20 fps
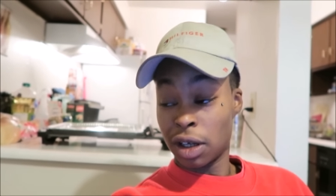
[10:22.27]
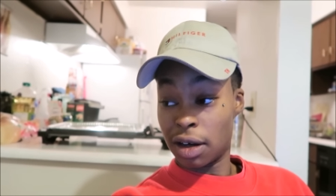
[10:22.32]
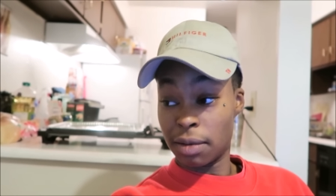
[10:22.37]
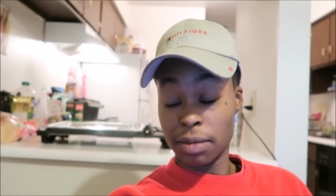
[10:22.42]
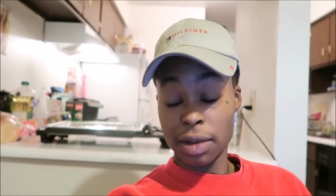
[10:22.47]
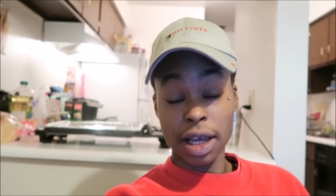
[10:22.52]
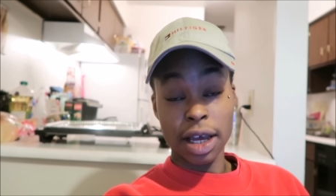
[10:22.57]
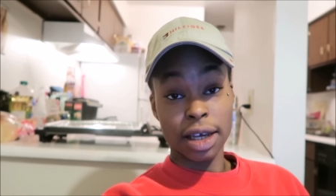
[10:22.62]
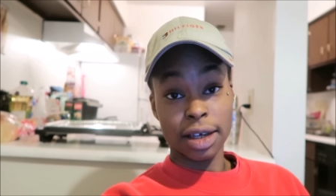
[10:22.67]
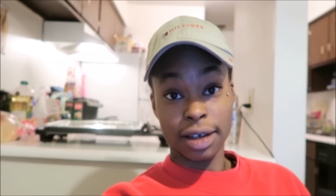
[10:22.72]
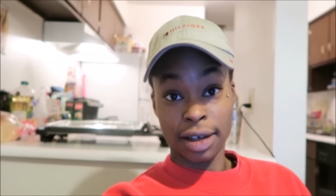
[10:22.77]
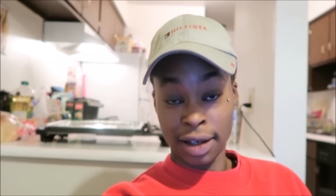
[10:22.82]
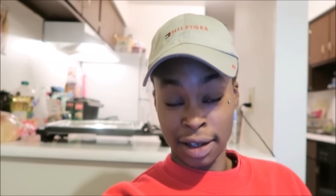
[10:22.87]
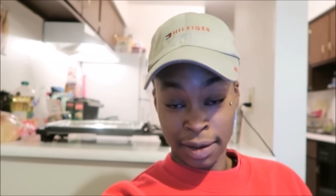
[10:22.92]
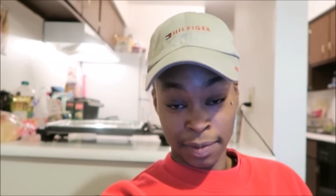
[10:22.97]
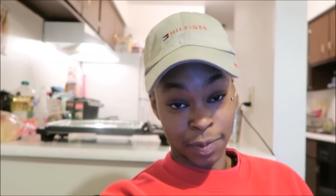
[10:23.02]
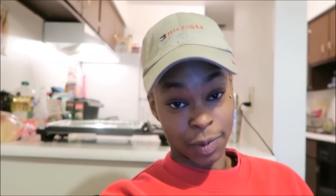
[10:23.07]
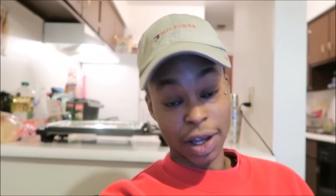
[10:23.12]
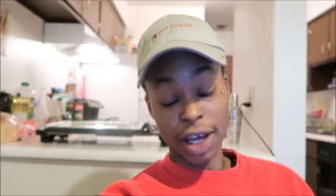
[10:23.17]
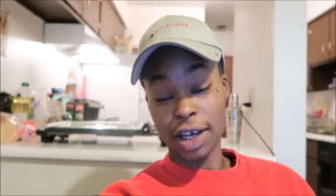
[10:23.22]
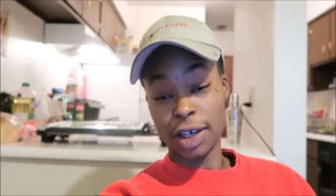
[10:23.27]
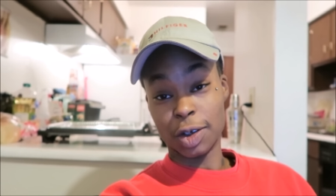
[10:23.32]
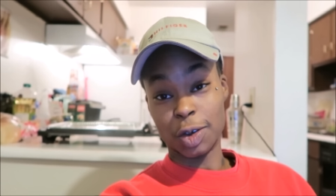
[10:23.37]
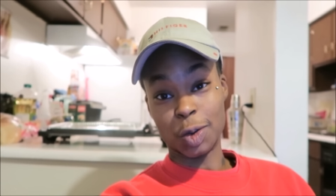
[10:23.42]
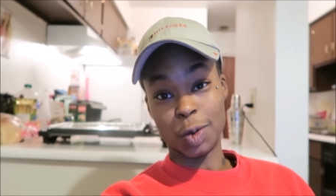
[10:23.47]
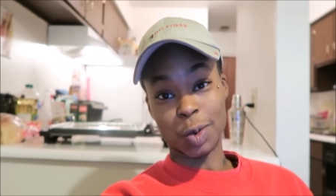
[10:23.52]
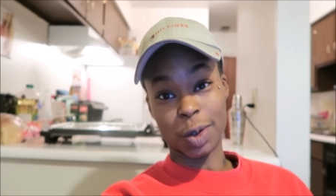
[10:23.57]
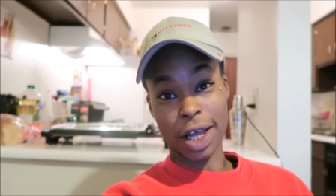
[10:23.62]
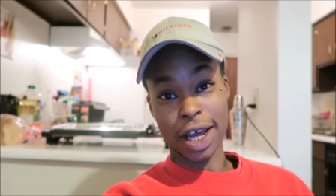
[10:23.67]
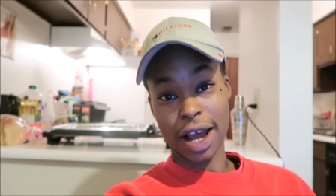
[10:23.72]
I'm like, thank
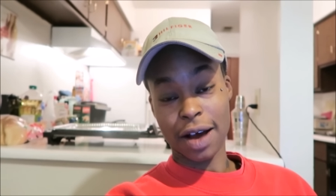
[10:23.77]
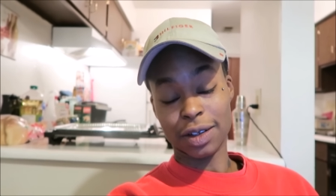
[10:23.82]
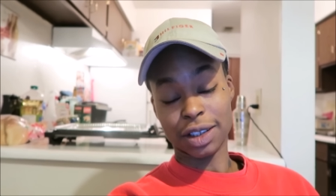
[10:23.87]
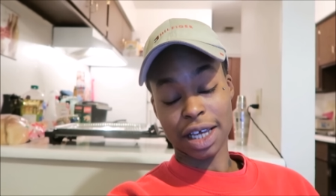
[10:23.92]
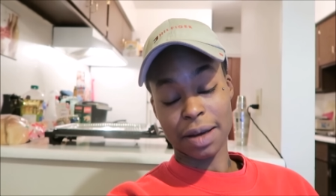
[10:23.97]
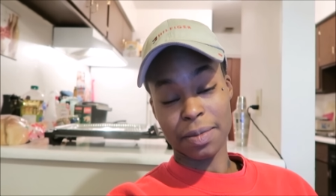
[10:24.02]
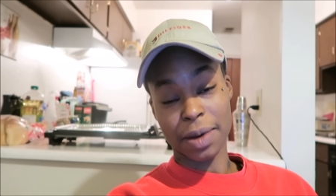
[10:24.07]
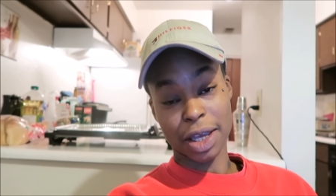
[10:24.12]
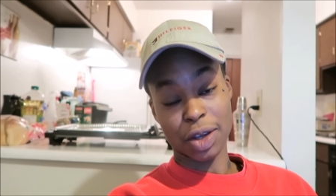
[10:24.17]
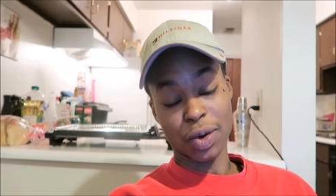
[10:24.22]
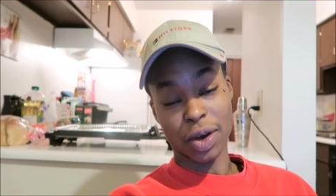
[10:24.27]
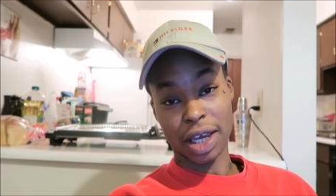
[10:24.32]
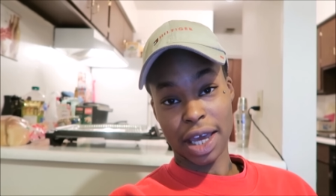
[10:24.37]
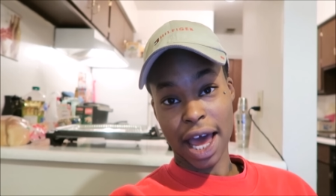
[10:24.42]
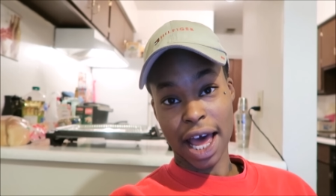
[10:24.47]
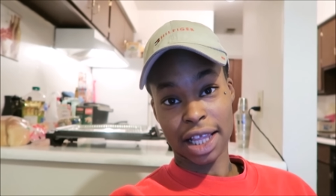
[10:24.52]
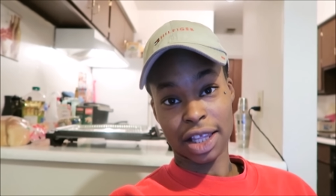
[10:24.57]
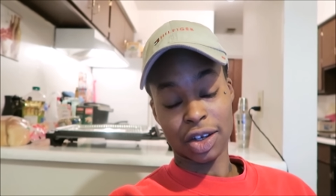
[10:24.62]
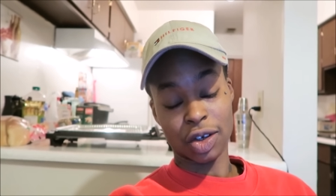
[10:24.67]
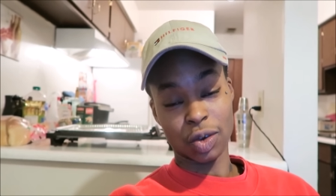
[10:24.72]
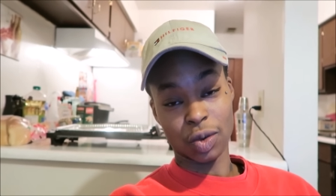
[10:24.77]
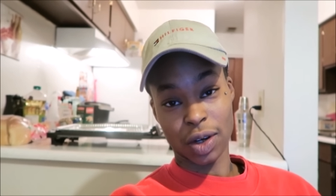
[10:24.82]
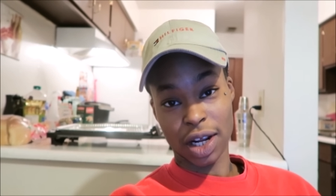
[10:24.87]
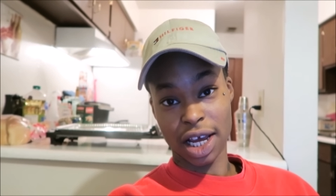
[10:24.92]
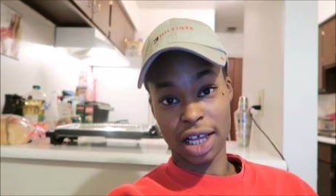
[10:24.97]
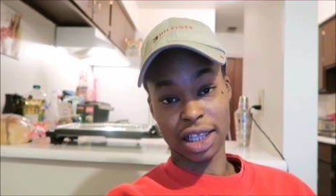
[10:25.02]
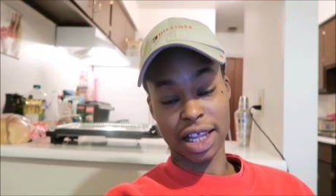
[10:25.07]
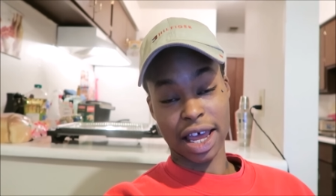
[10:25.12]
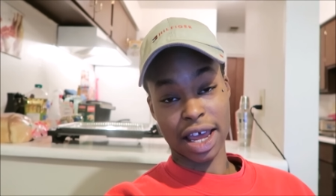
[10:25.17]
you. Like, I was like, man, you ain't have to do that.